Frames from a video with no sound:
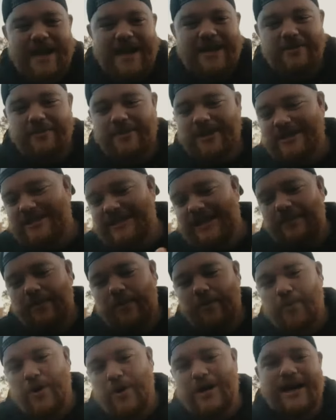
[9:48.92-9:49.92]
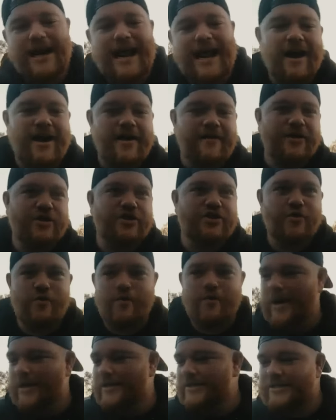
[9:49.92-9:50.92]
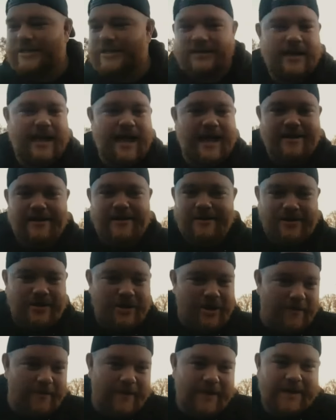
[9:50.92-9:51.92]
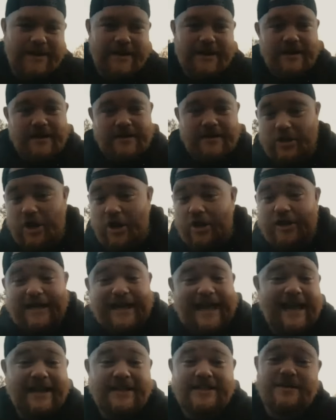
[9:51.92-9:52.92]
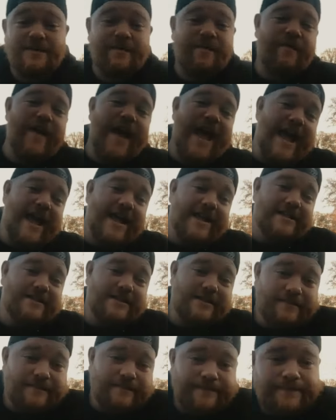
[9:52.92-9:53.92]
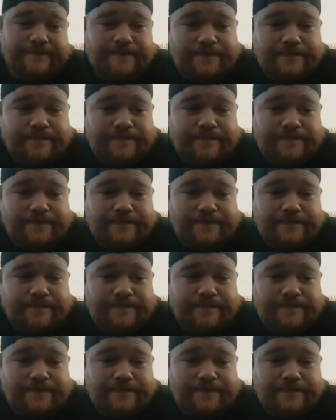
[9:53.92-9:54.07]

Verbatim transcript: making a mixtape and putting it out every two months and, and you know, starting so to gain you, fans. And,